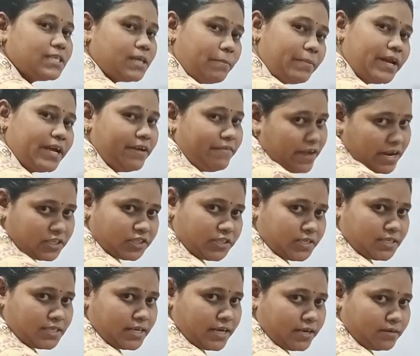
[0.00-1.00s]
some deviation
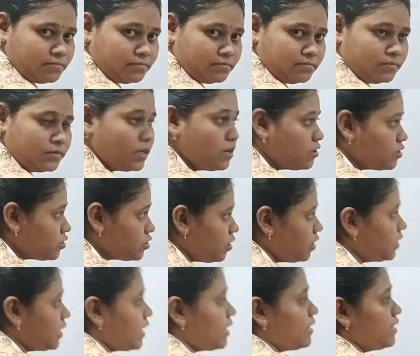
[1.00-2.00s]
is there. So
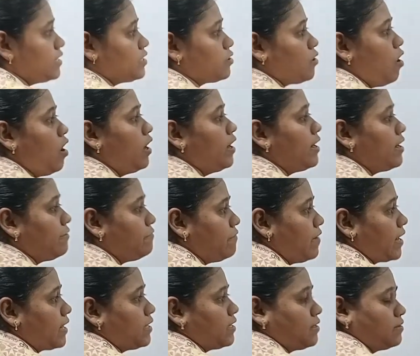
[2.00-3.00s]
that is called
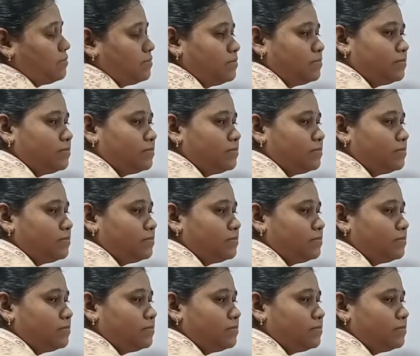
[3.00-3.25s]
defect.